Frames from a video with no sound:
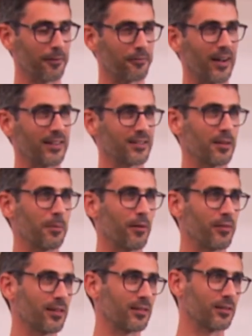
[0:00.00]
find some of
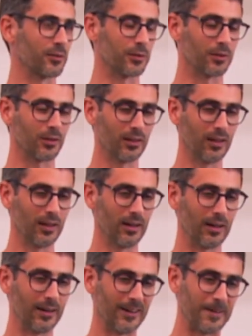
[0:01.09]
these on Google.
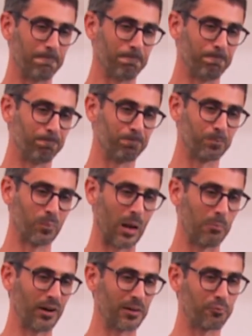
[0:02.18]

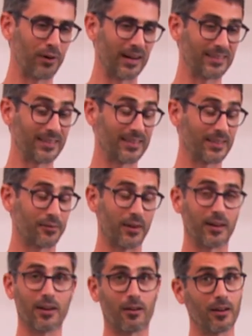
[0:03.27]
But in practice, it's
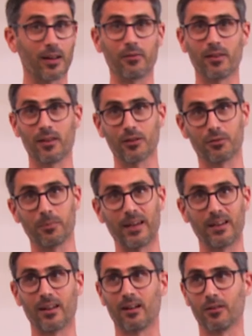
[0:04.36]
very hard. Even the
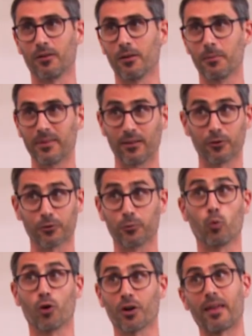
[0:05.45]
automated algorithms, they don't
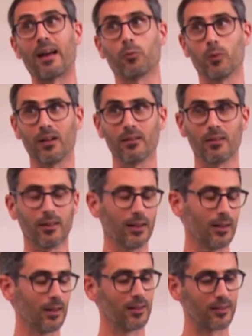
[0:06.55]
work that well.
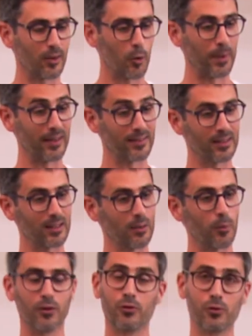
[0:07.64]
So basically,
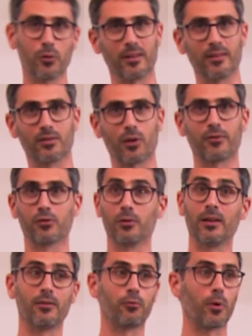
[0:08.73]
when you do this, you have to
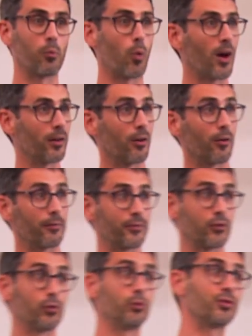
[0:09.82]
live with one of
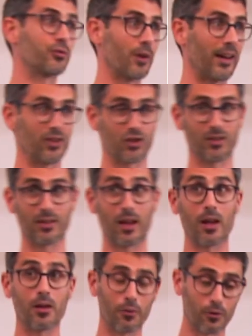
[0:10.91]
two strategies.
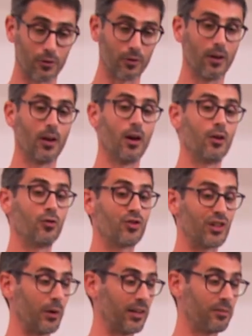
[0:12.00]
Either you
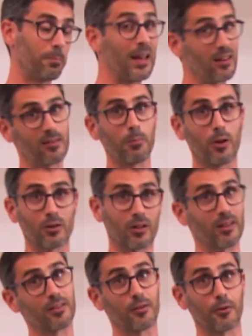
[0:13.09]
generate many small
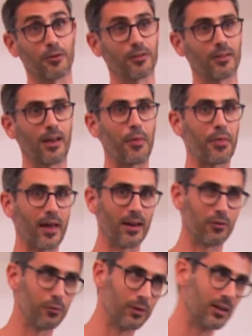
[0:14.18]
clusters, and then
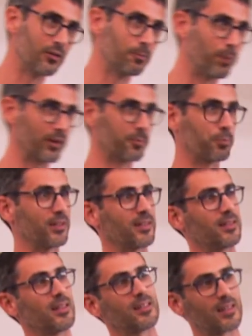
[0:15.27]
you need
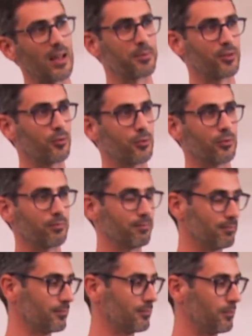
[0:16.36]
post-processing steps to
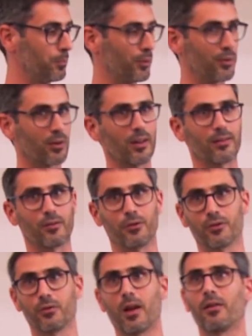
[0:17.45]
put the clusters
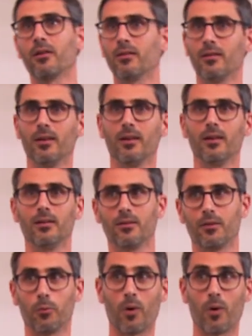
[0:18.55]
together, the